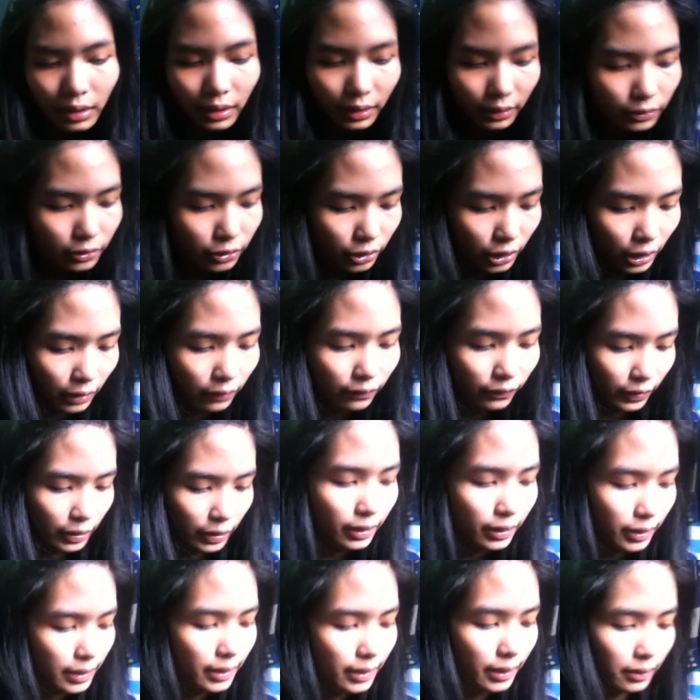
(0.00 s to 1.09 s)
I'll shake
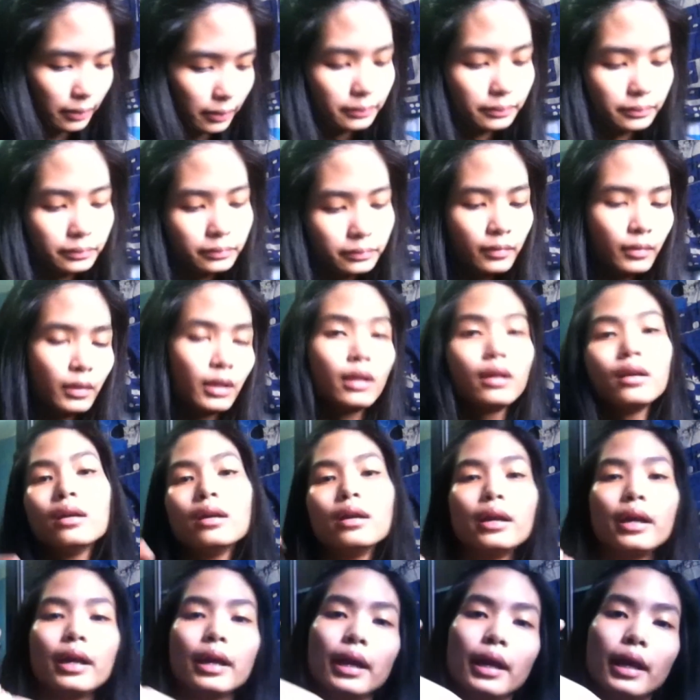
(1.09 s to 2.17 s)
first
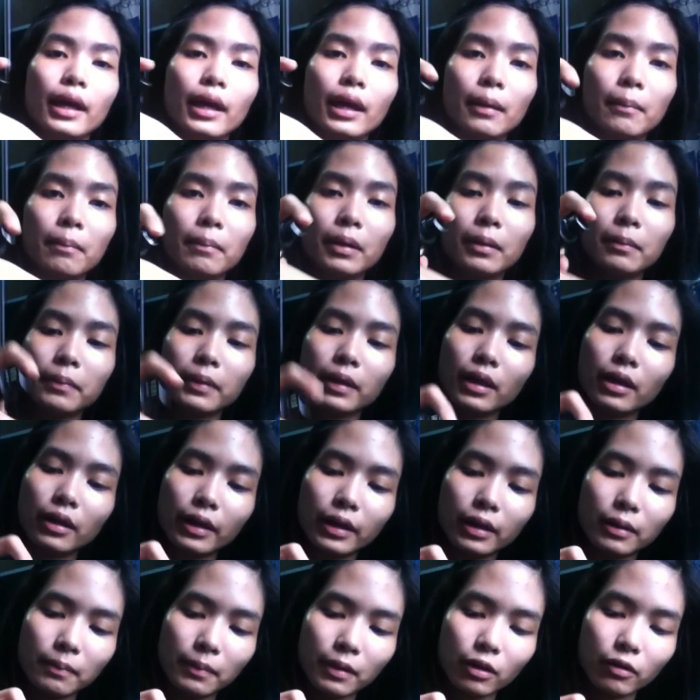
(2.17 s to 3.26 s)
and pump it out
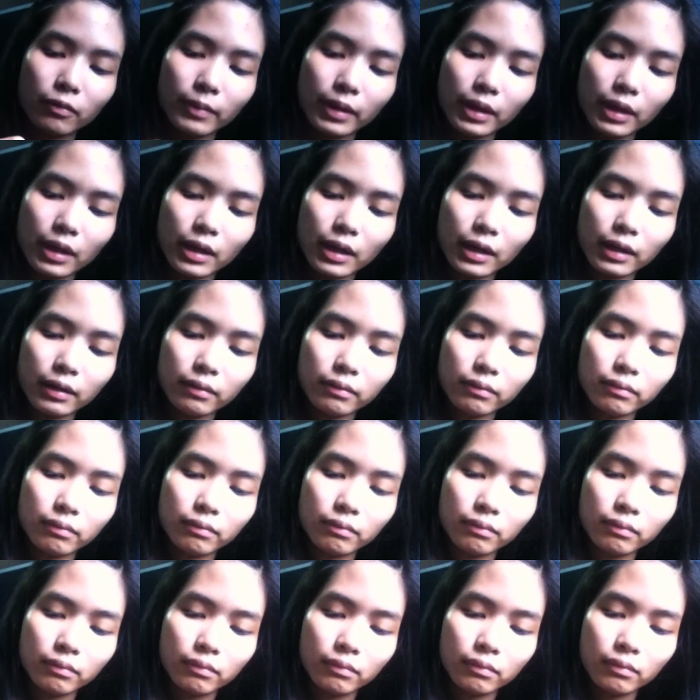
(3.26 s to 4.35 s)
at the back of my hand.
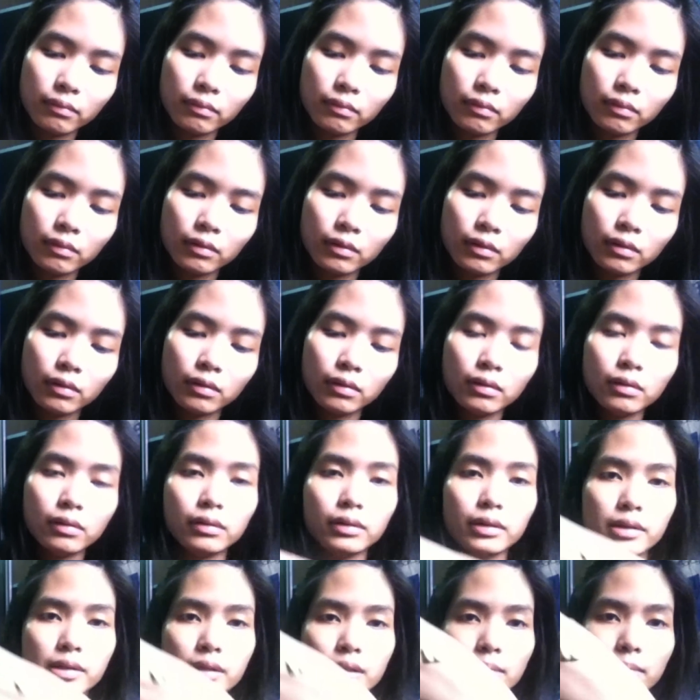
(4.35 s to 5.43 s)

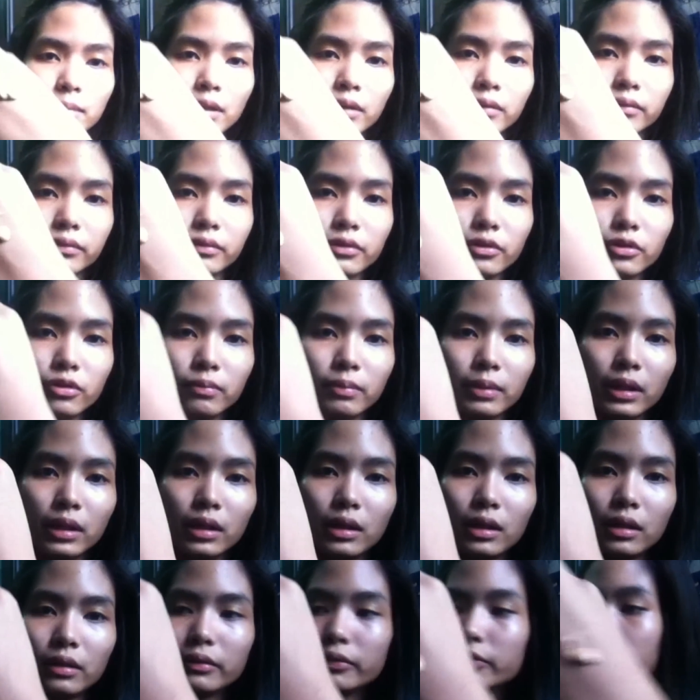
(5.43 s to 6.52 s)
This amount should be
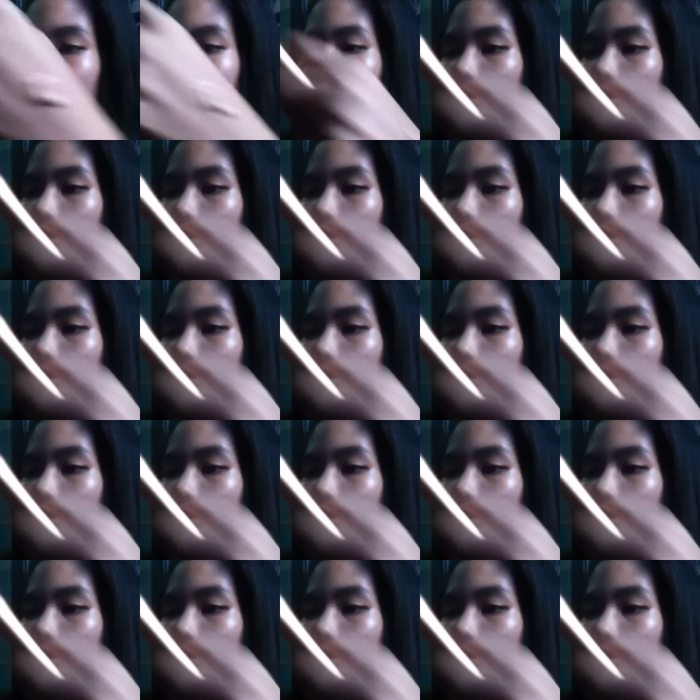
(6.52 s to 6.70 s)
enough.